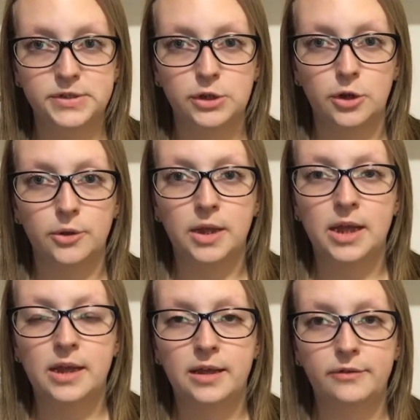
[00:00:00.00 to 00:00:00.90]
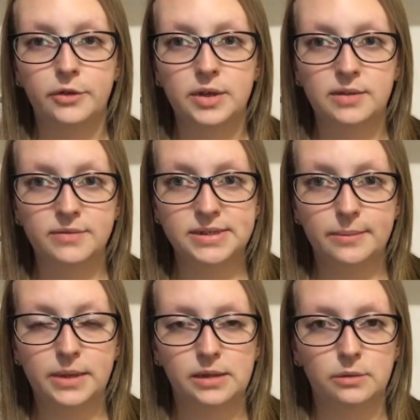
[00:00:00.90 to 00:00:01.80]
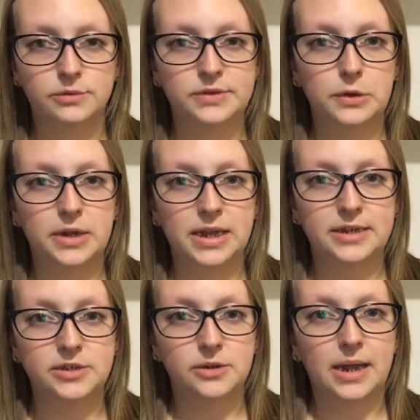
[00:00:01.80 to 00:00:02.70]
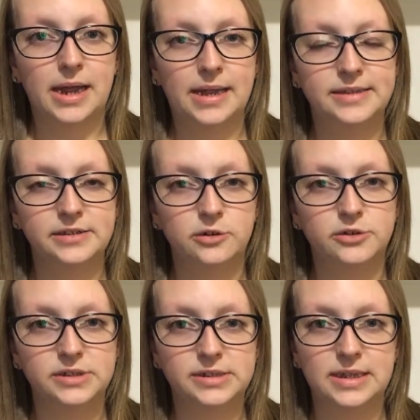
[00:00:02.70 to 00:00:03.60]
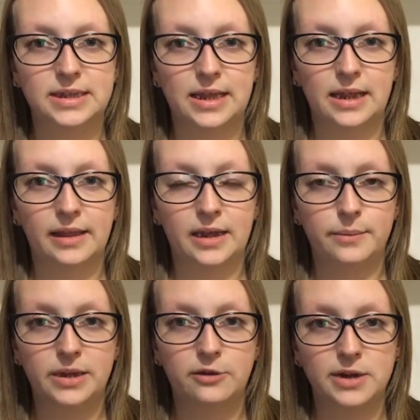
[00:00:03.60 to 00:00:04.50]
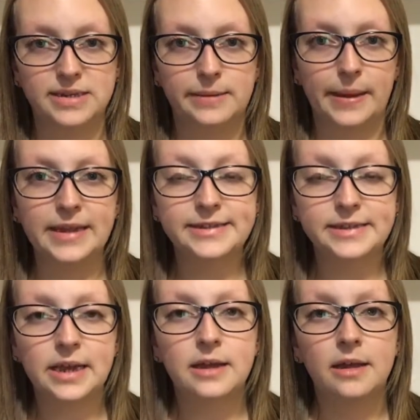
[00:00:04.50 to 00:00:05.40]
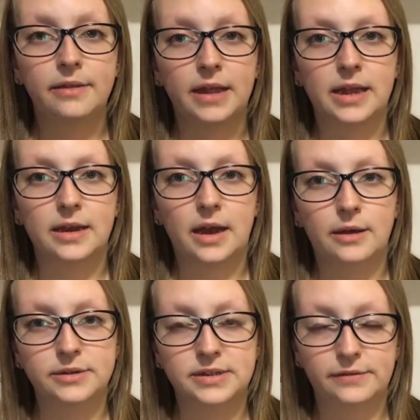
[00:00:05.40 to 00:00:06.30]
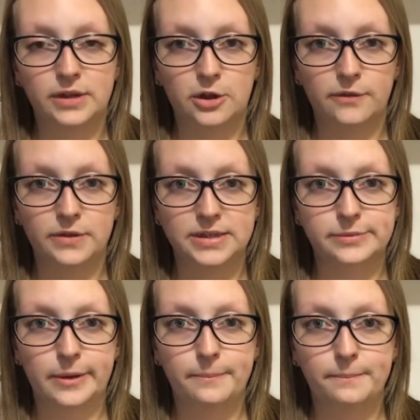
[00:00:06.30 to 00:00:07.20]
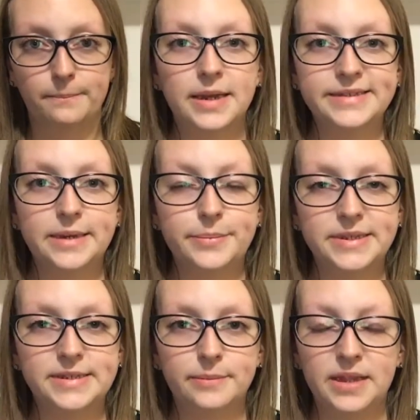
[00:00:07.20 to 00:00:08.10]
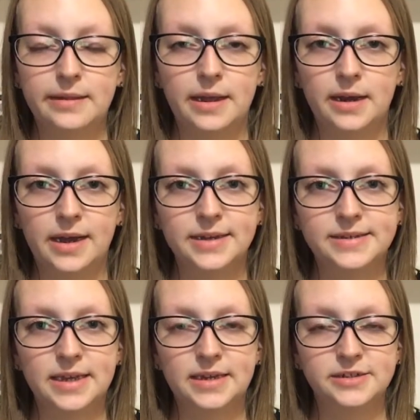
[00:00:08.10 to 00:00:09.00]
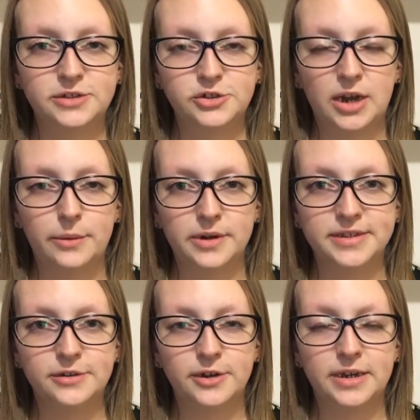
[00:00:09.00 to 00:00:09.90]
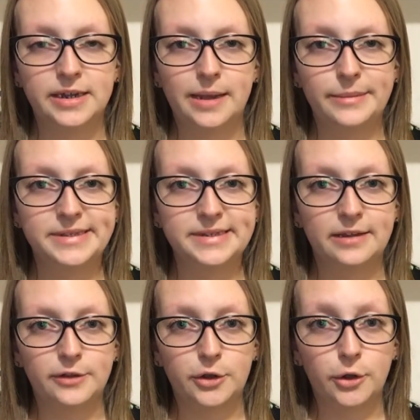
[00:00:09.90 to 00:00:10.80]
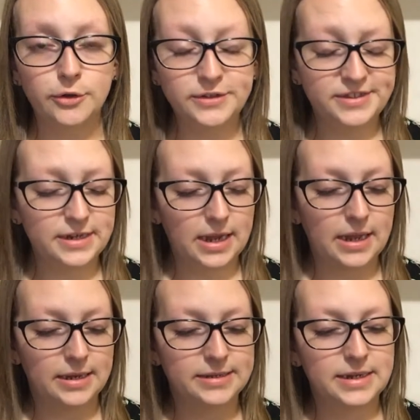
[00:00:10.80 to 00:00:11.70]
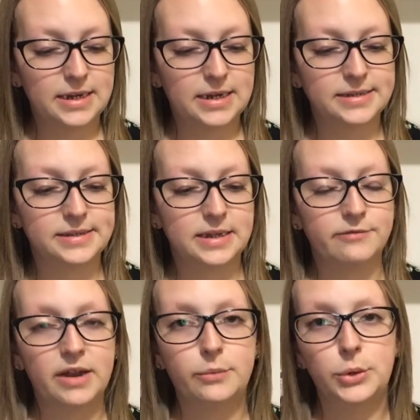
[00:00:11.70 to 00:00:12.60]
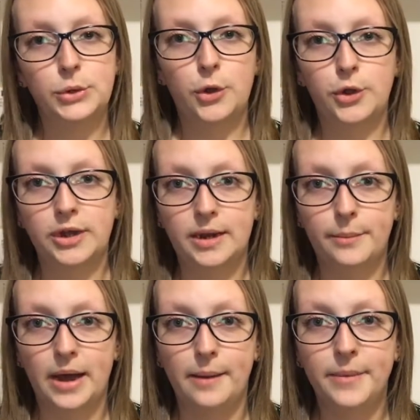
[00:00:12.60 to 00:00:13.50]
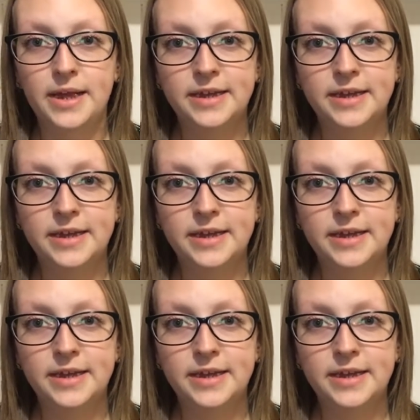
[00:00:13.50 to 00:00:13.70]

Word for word: so if you're looking for something that will soak into your hands and not just sit there like a big greasy mess then I would definitely go for this one. Next up is something that I decided to try when I saw it in a chemist down the coast and it is the Redwin Coconut Balm.